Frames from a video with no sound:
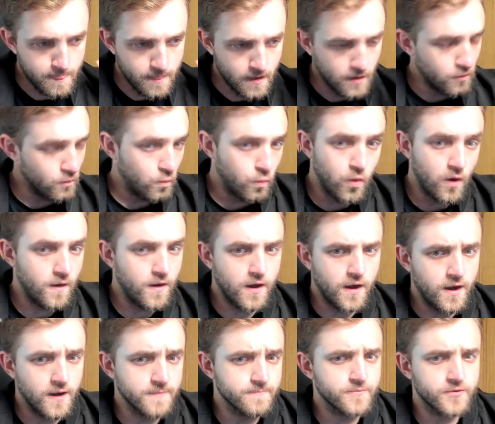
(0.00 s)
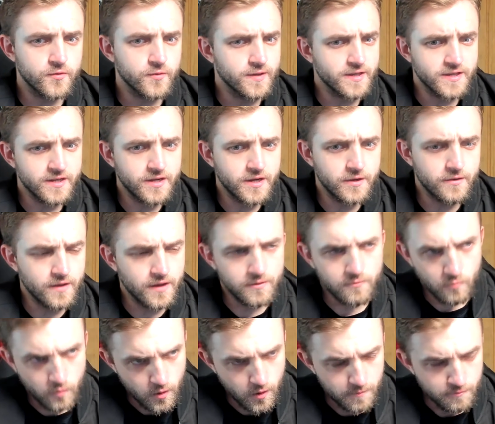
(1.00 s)
what I'm doing, you know, like
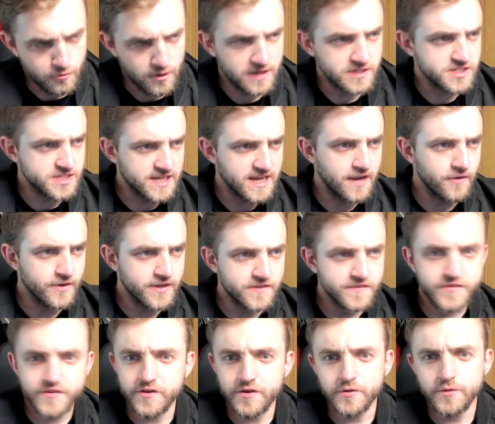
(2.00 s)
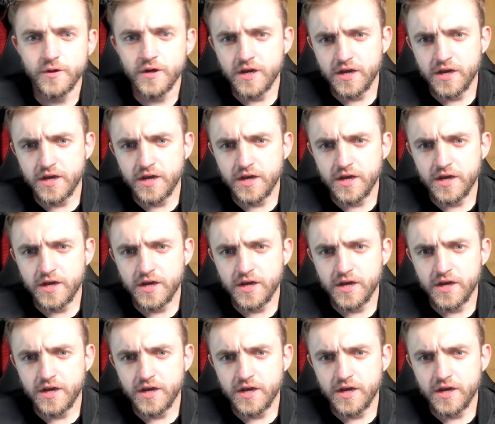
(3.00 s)
what I'm branching out into,